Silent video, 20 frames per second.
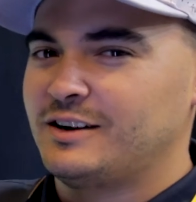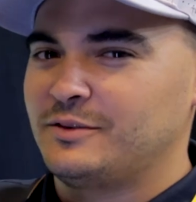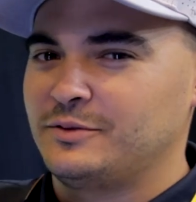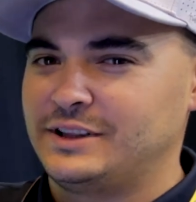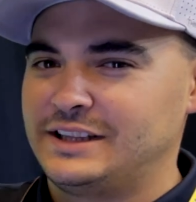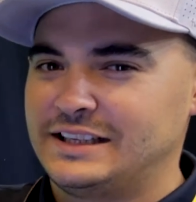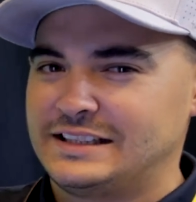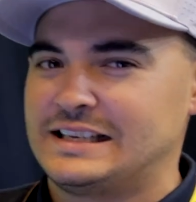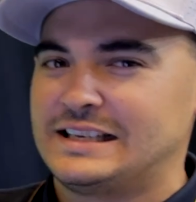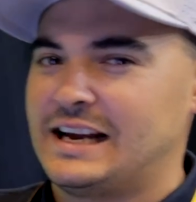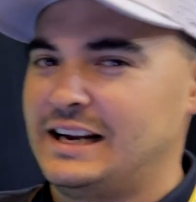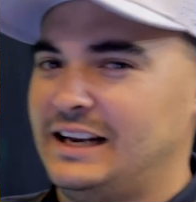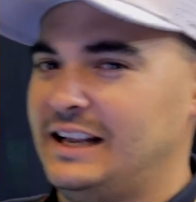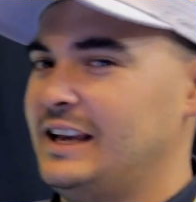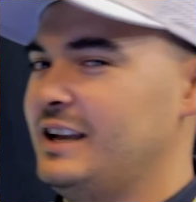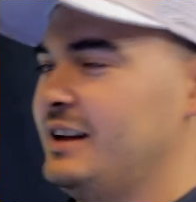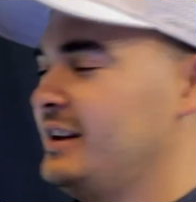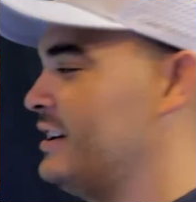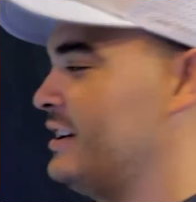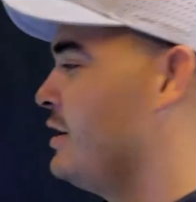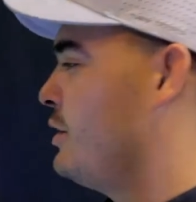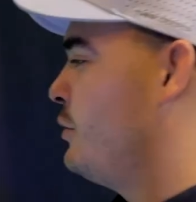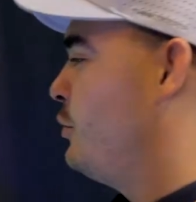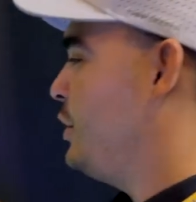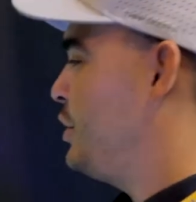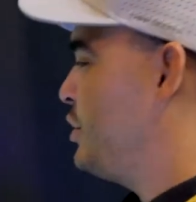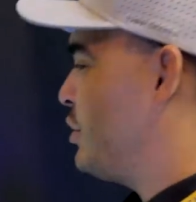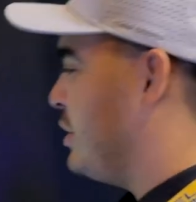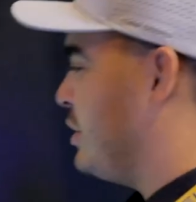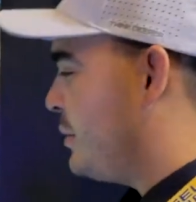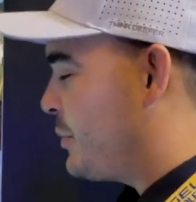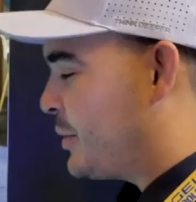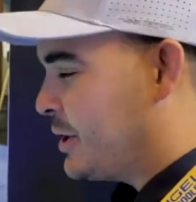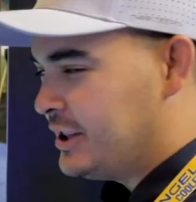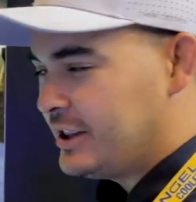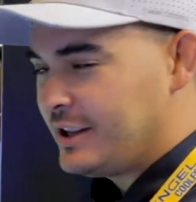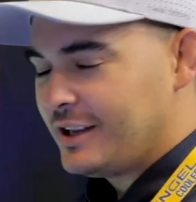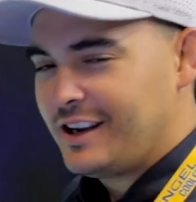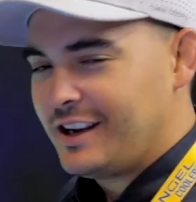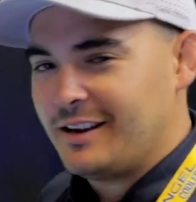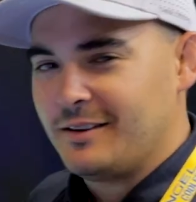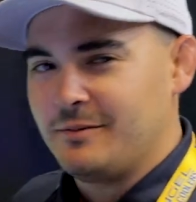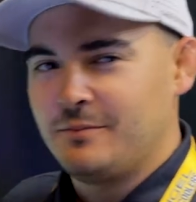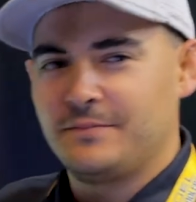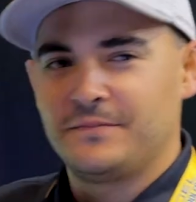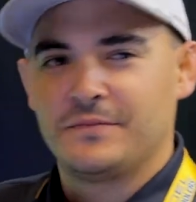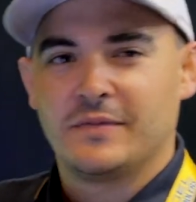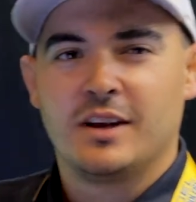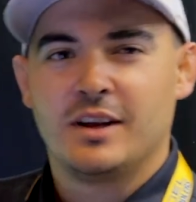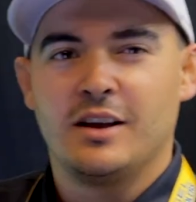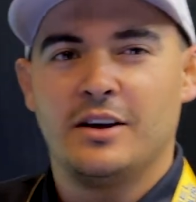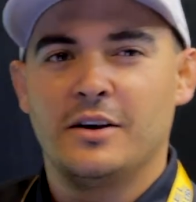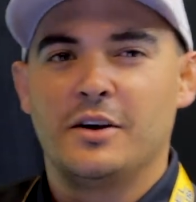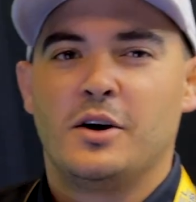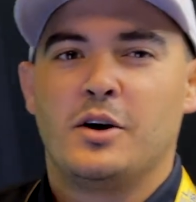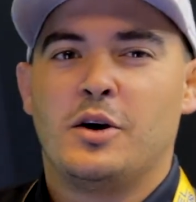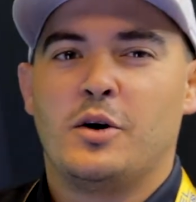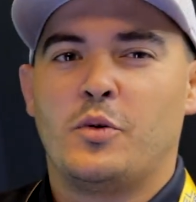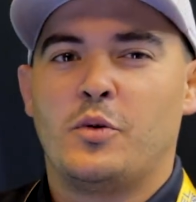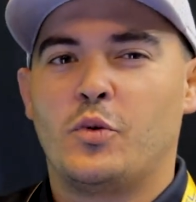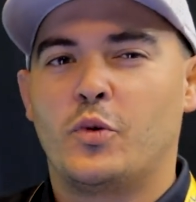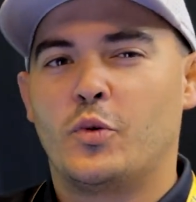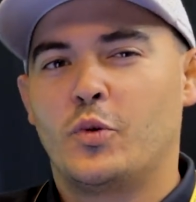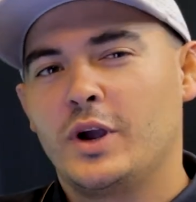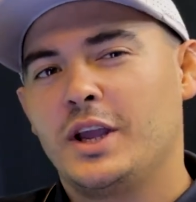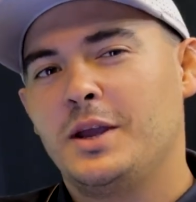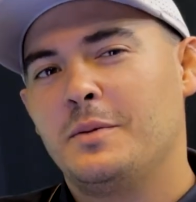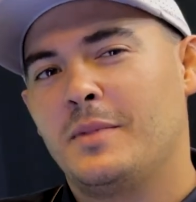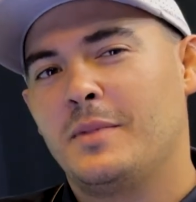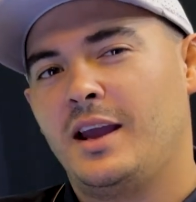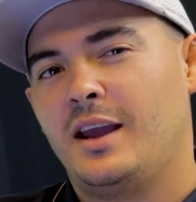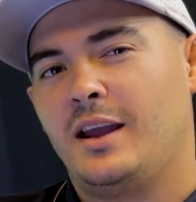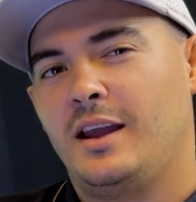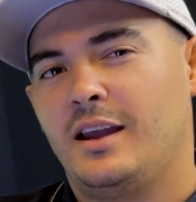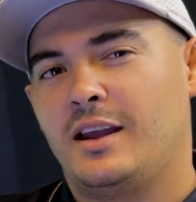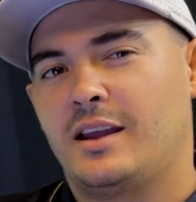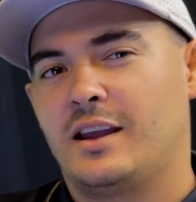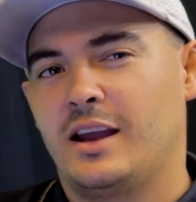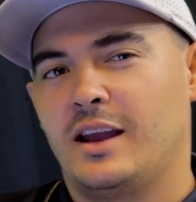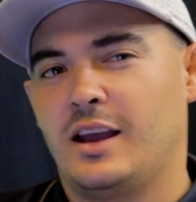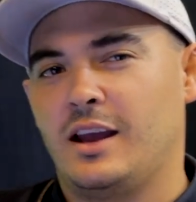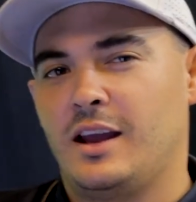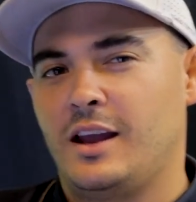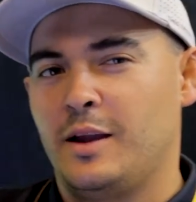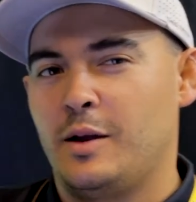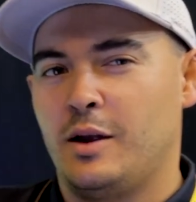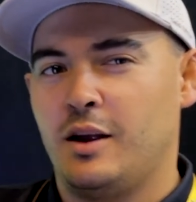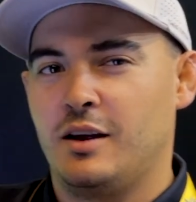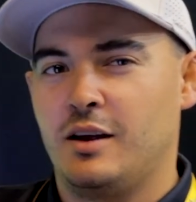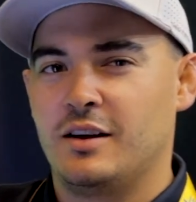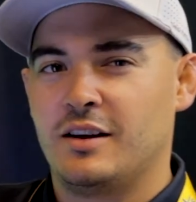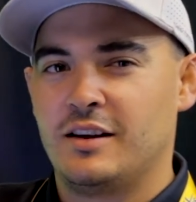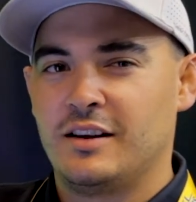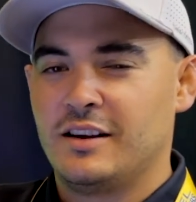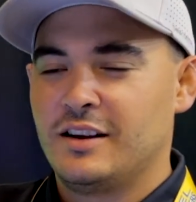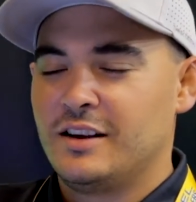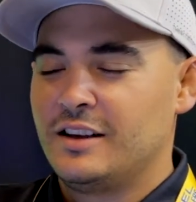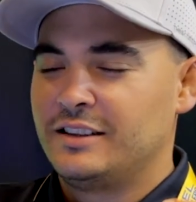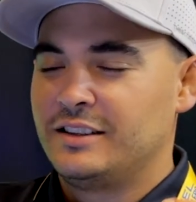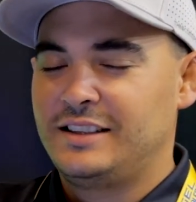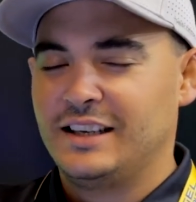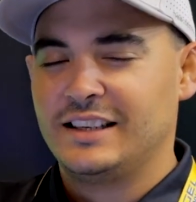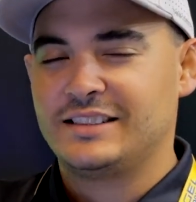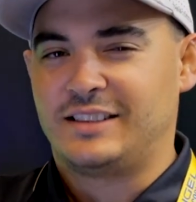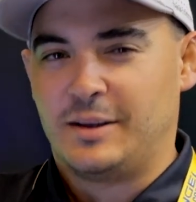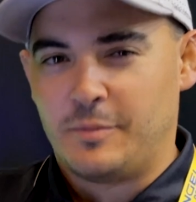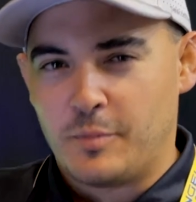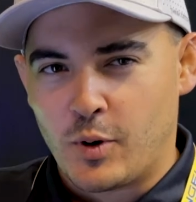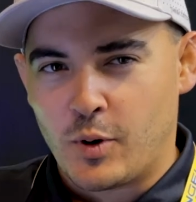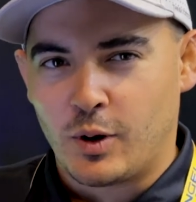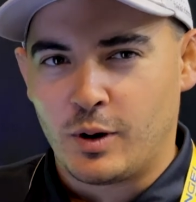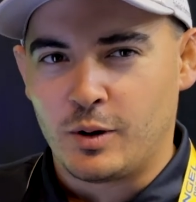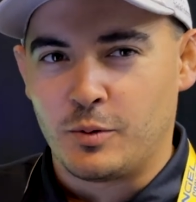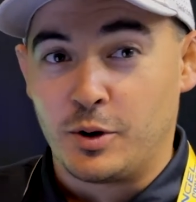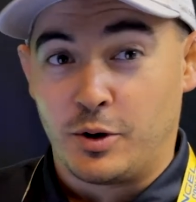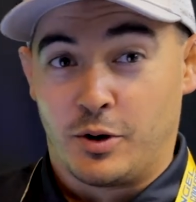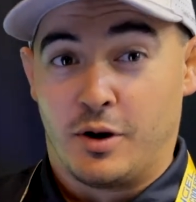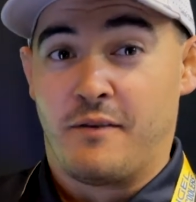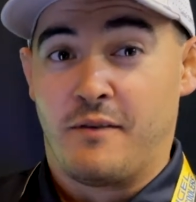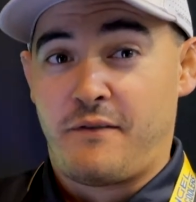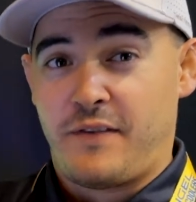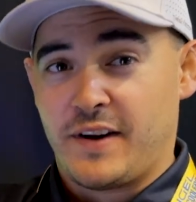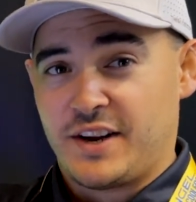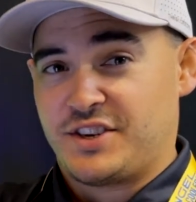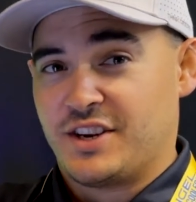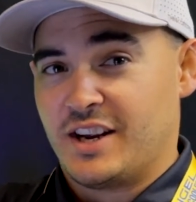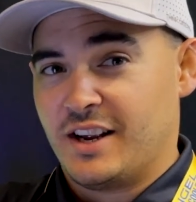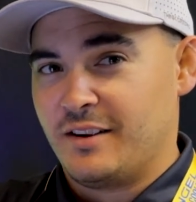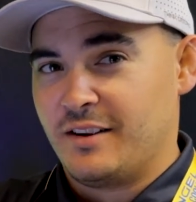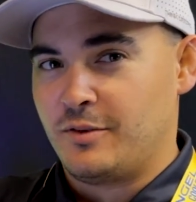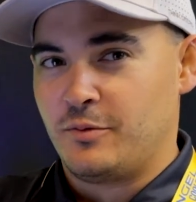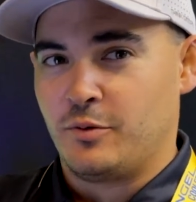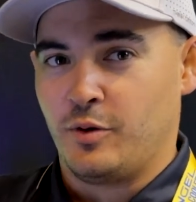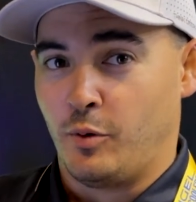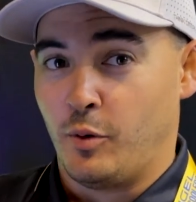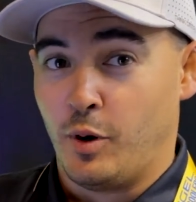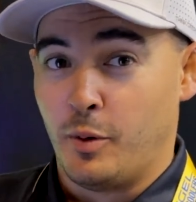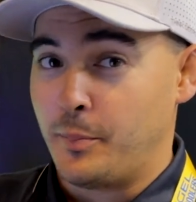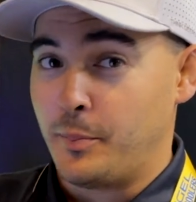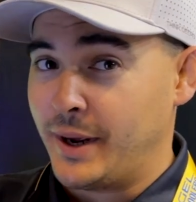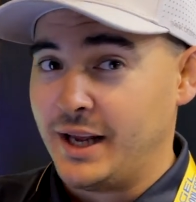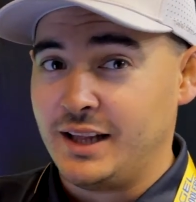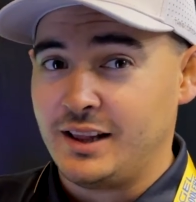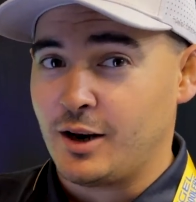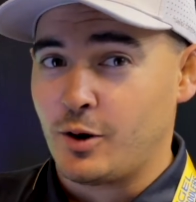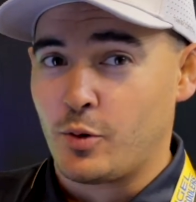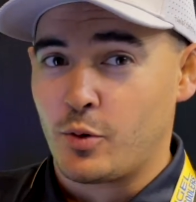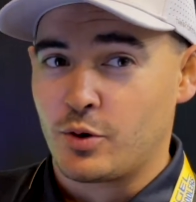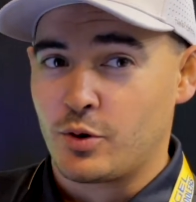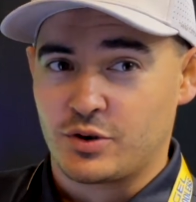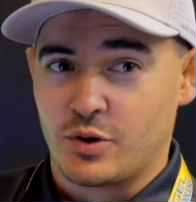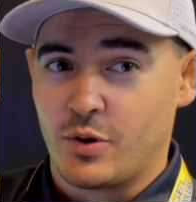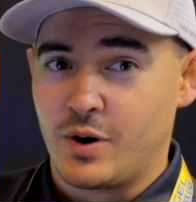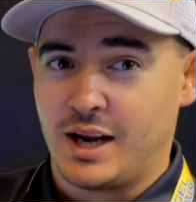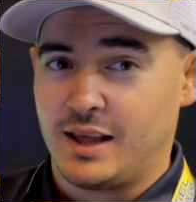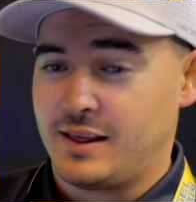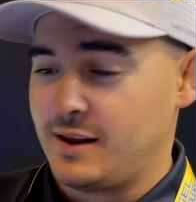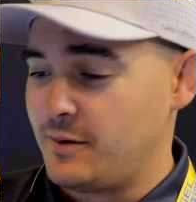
we design it, we 3D print it. We make a testing mold, we go and fish it. We won't paint the lures or anything,